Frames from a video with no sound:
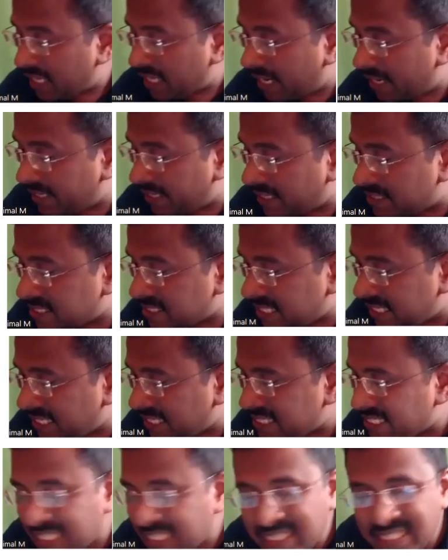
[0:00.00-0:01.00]
And
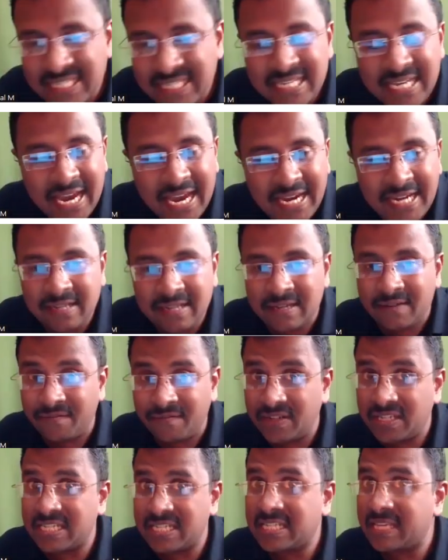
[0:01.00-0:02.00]
CD68,
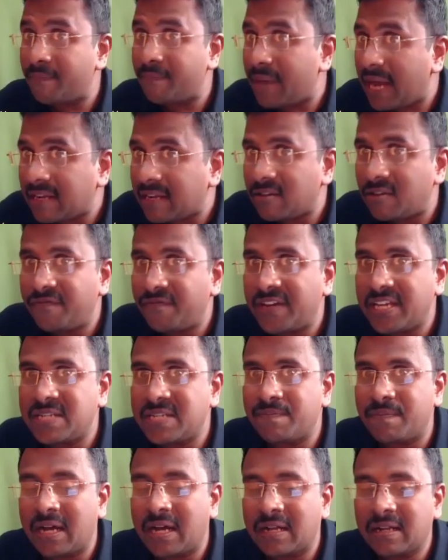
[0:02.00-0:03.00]
which is a
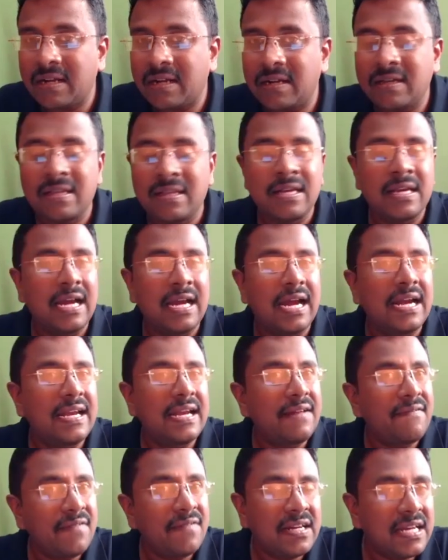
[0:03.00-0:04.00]
macrophage marker, and
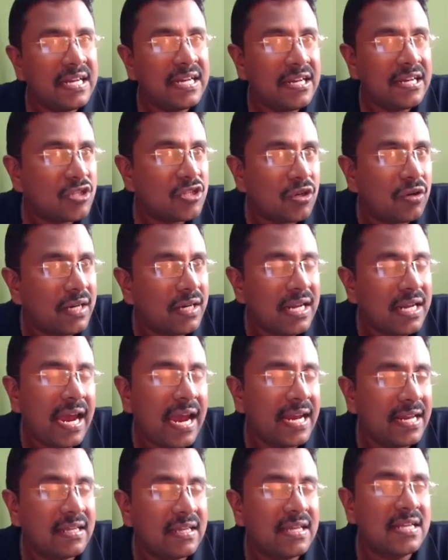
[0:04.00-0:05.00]
definitely it is not
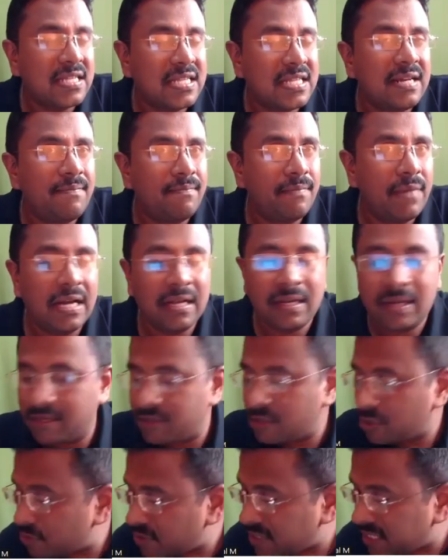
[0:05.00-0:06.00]
an NK cell
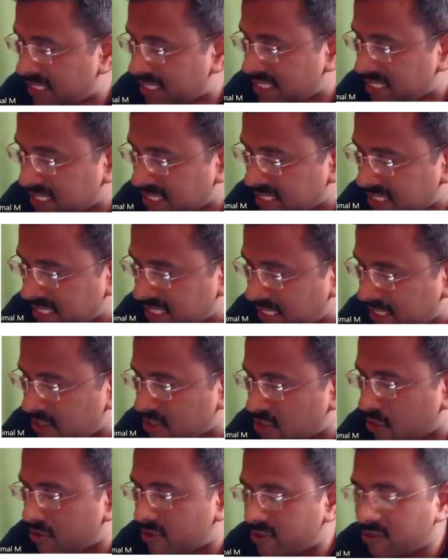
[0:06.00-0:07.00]
marker. So CD68
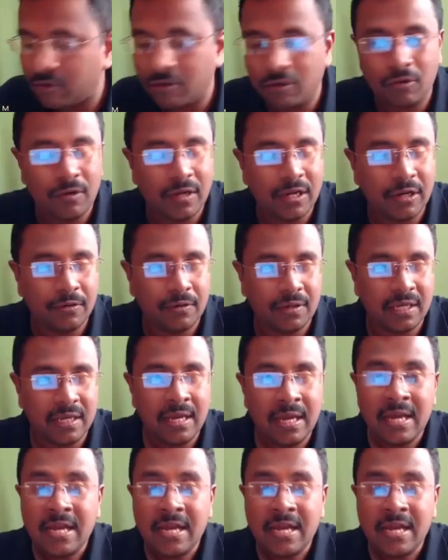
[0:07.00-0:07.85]
is also rolled out.